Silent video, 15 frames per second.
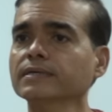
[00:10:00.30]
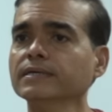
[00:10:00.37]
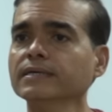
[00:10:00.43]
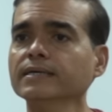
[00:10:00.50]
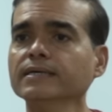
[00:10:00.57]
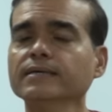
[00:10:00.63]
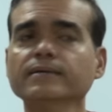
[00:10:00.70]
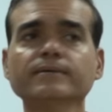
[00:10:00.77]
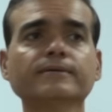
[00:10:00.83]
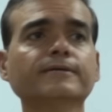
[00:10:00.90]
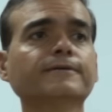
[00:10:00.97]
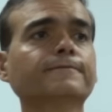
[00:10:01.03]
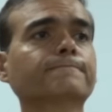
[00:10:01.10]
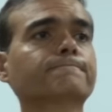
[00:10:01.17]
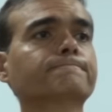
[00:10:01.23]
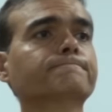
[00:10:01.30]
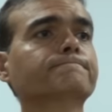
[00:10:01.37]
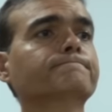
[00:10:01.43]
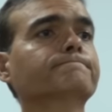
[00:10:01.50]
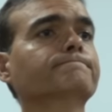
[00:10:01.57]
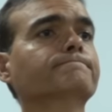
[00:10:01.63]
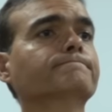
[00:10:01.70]

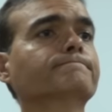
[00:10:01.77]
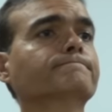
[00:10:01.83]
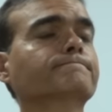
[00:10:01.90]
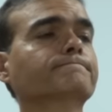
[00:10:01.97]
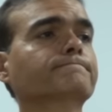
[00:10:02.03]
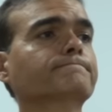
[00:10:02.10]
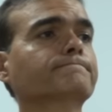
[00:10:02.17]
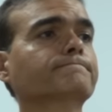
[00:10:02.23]
Nobody speaks.